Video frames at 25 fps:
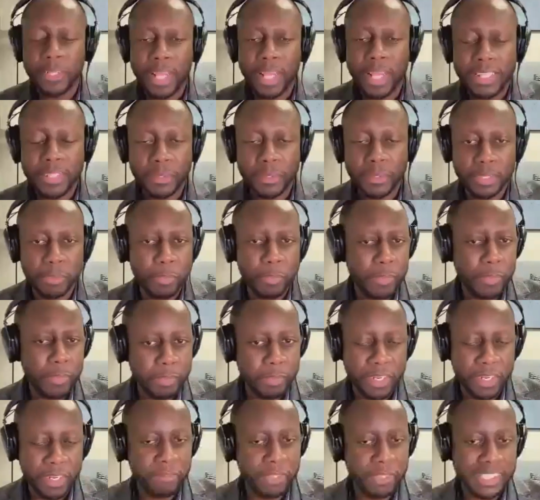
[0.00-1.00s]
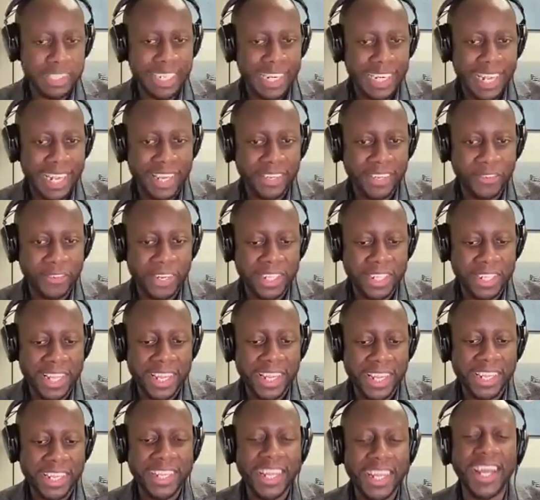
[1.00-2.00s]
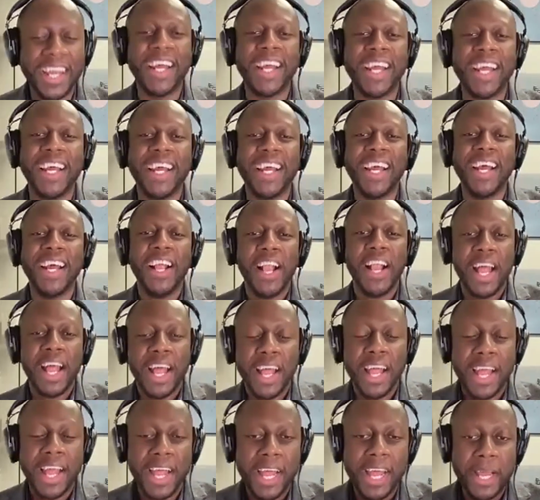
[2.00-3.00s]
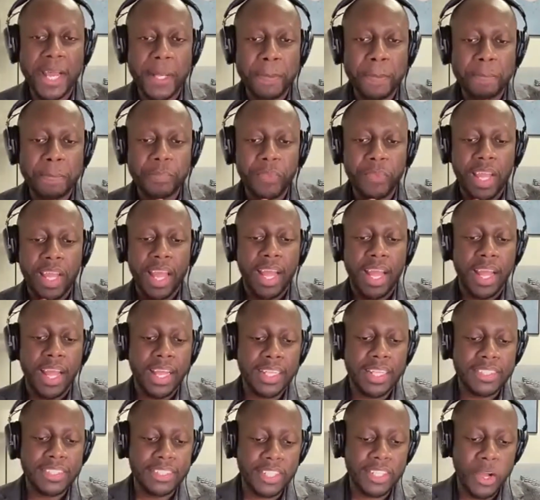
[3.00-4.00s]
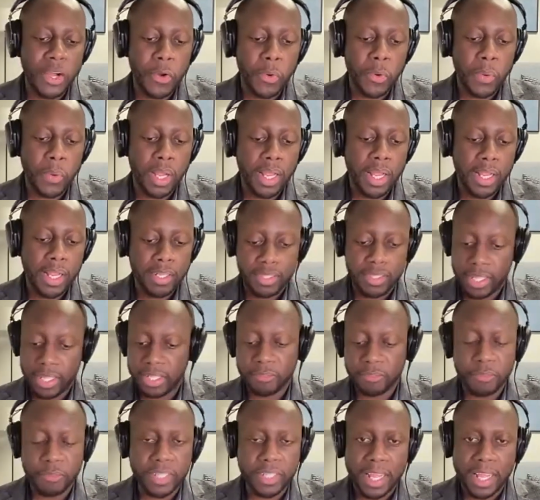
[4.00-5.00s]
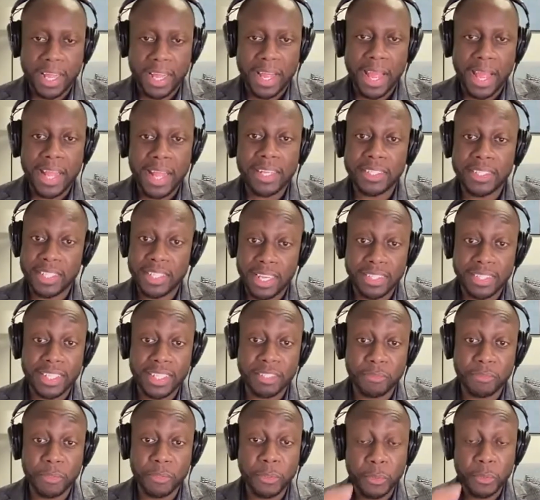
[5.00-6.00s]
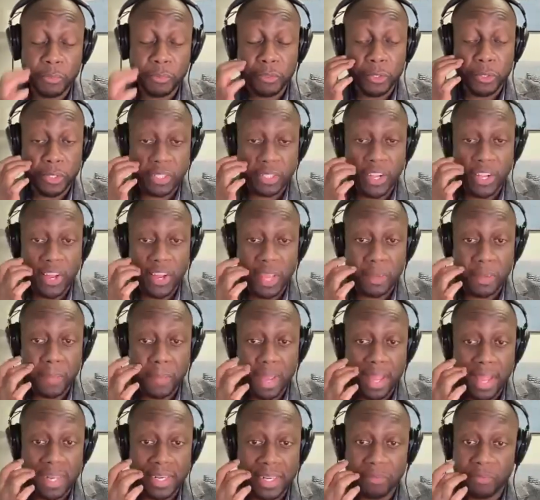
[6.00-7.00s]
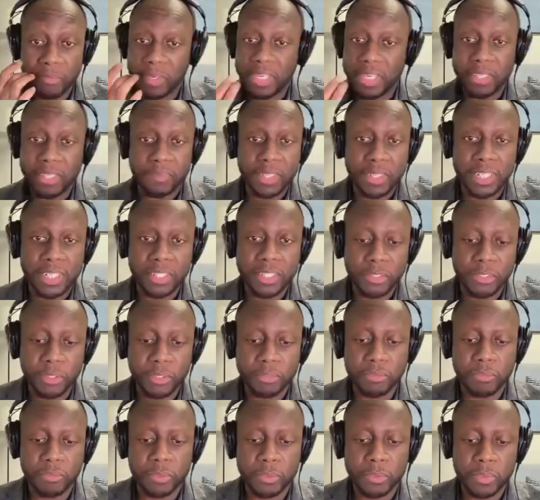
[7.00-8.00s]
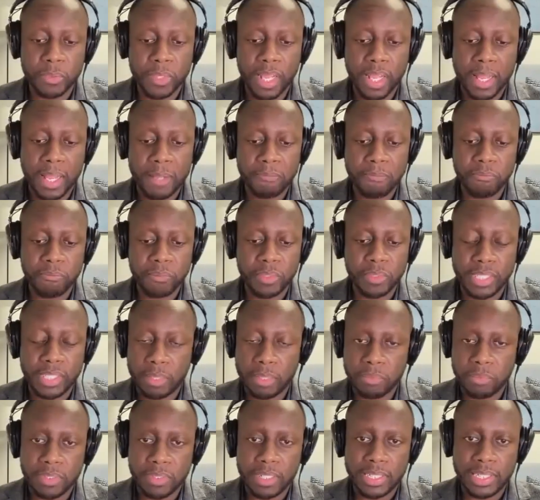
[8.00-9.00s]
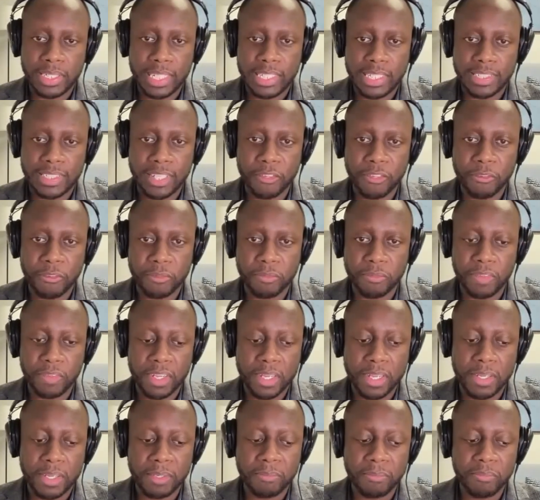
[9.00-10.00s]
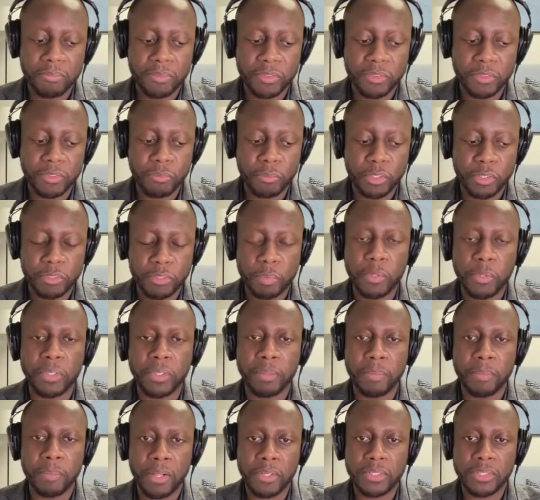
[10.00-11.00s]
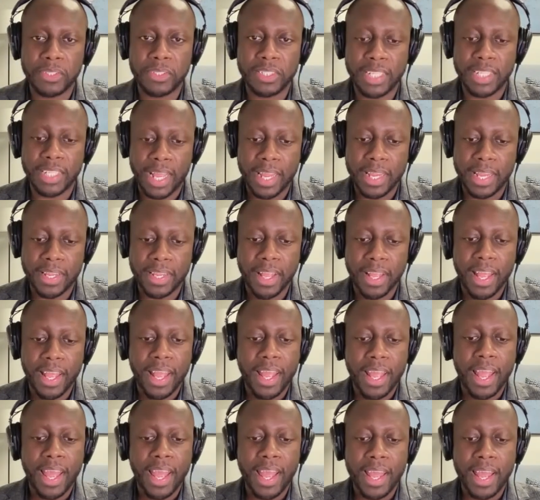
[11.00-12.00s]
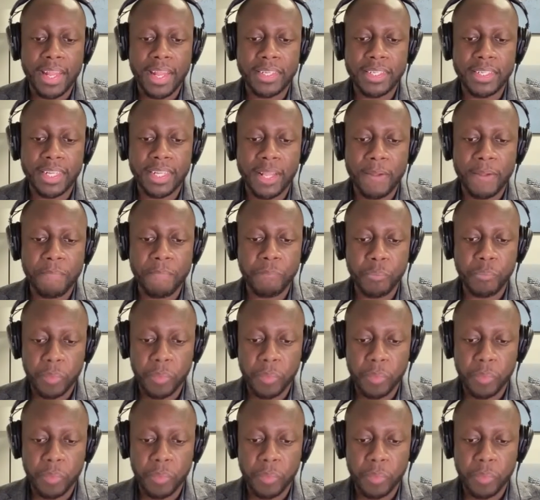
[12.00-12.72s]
I think there was a bit of a delay right there. Um, so thanks for that, and yeah, thanks for your time and really really useful tips and things that we've spoken about today. And